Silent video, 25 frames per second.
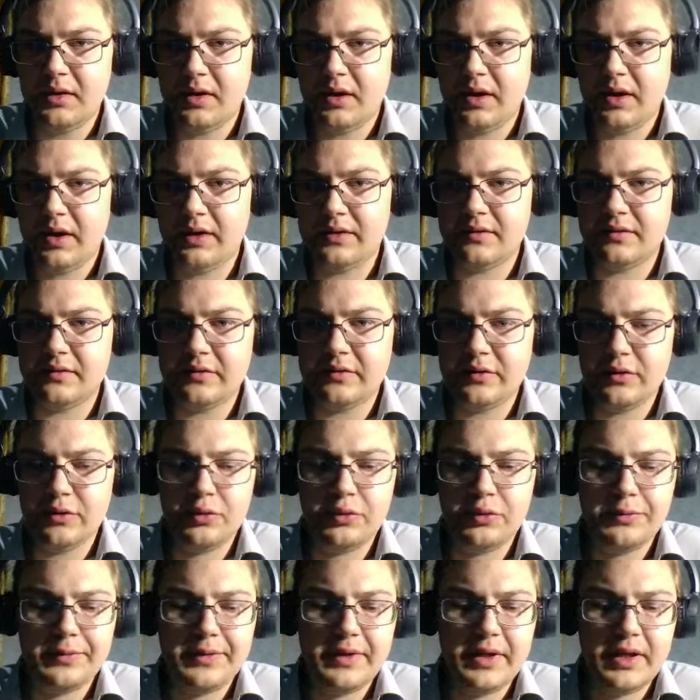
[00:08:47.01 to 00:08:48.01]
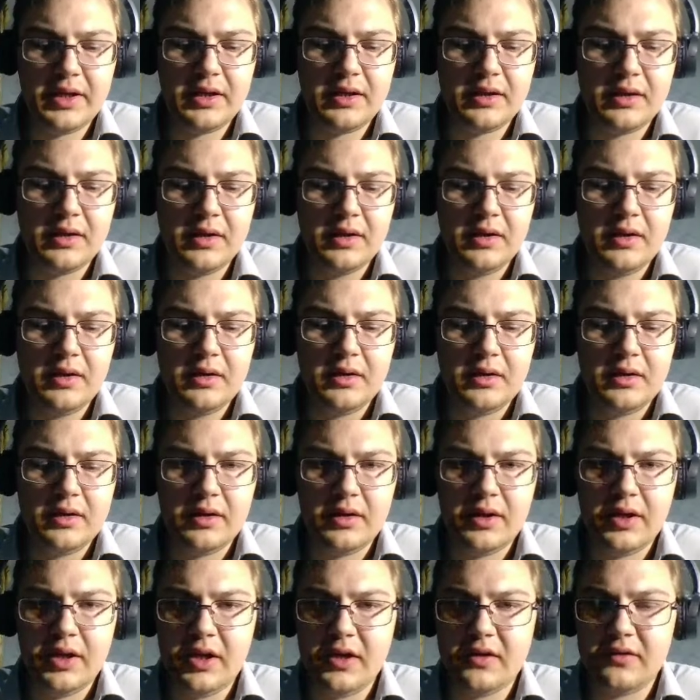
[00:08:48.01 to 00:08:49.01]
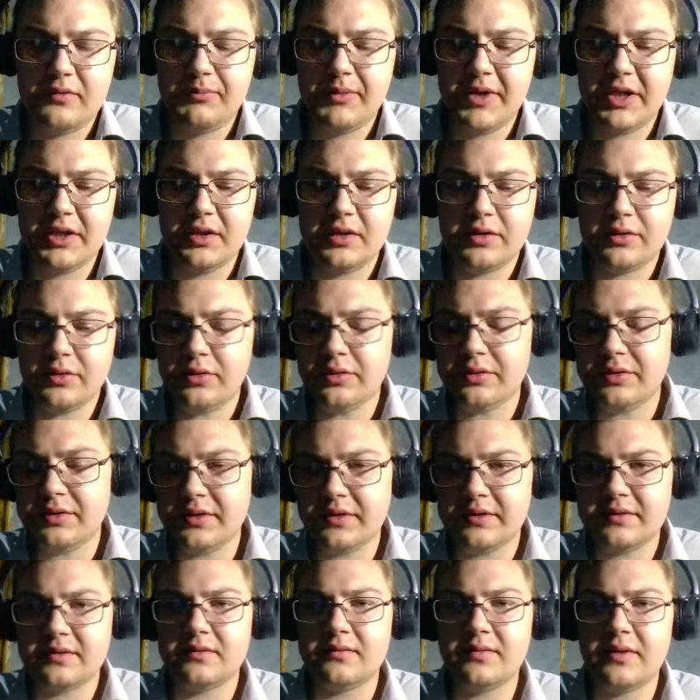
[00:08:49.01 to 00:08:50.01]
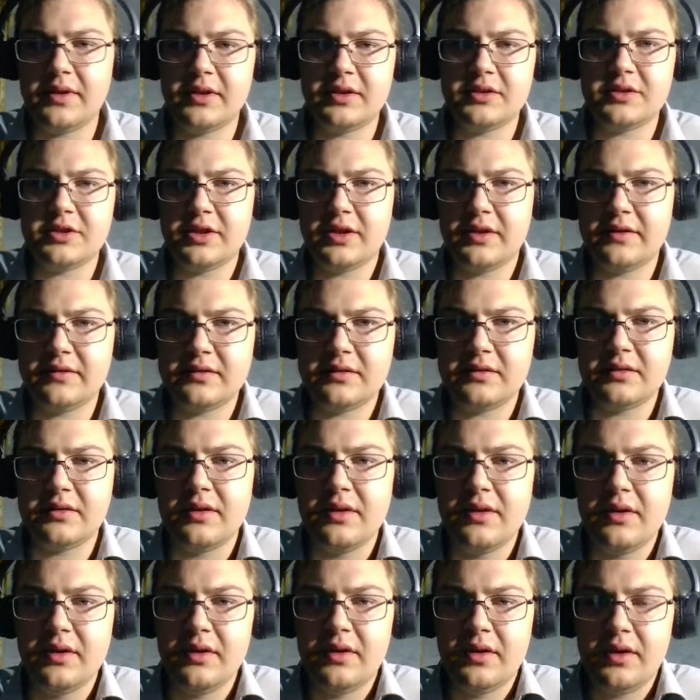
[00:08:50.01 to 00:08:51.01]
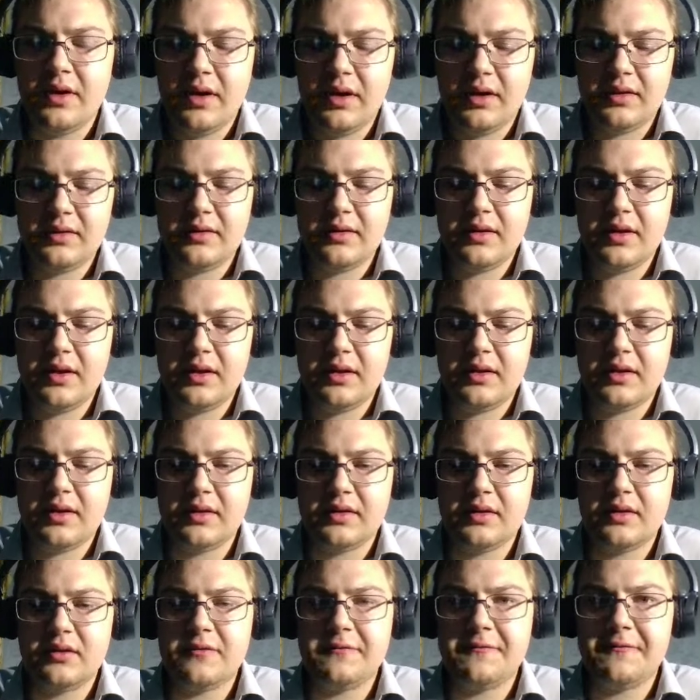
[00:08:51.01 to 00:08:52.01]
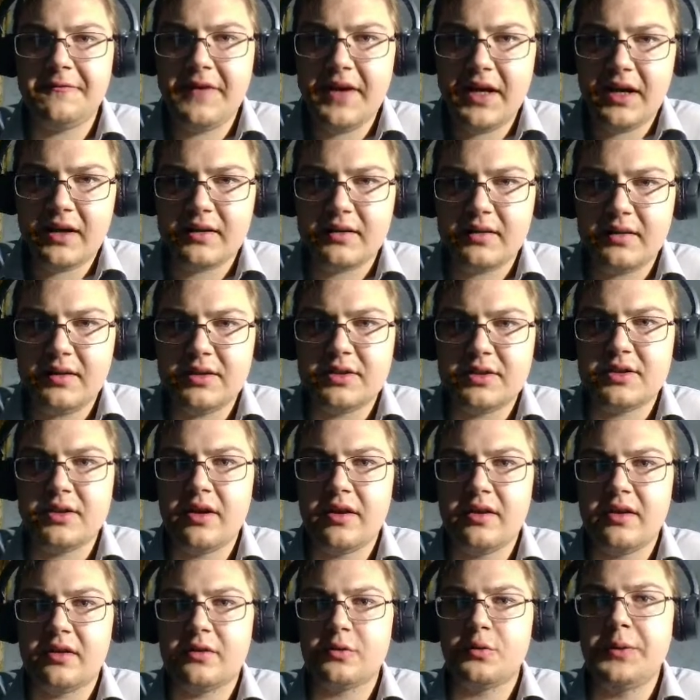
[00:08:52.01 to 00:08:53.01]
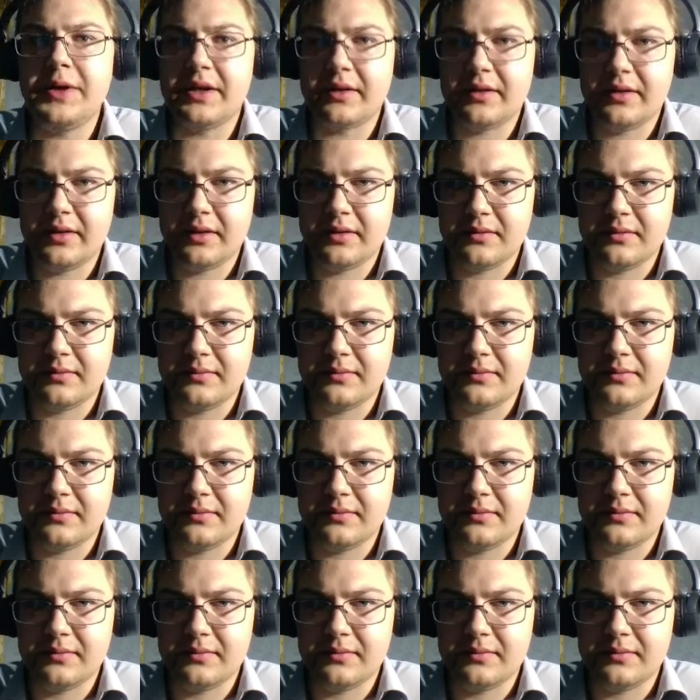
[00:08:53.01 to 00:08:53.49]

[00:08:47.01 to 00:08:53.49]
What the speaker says: and so they have many contacts with each other and they can infect each other quickly.